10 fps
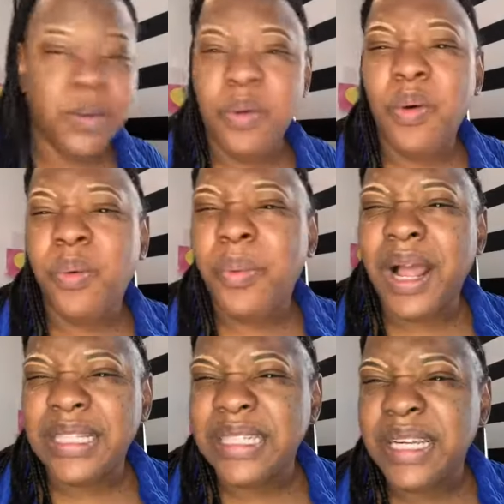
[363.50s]
on
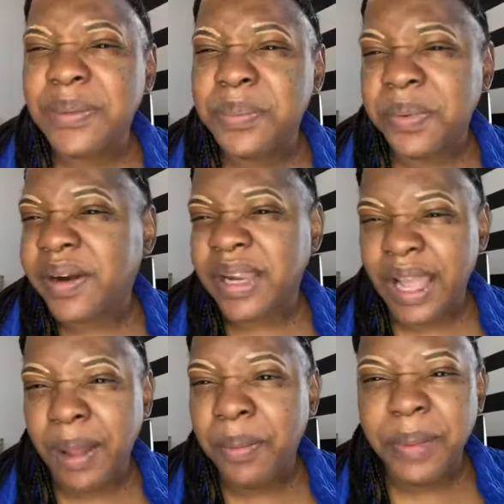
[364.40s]
watching him work
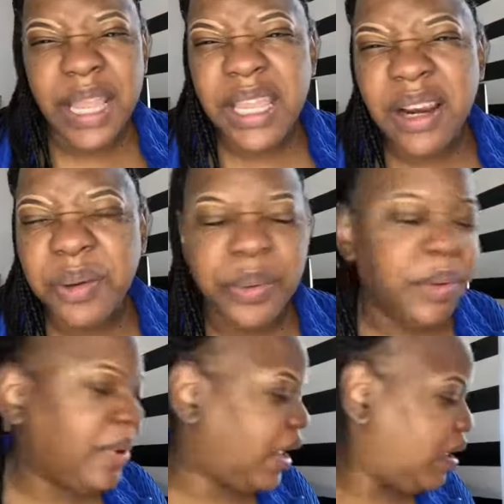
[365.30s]
out, but he don't know that.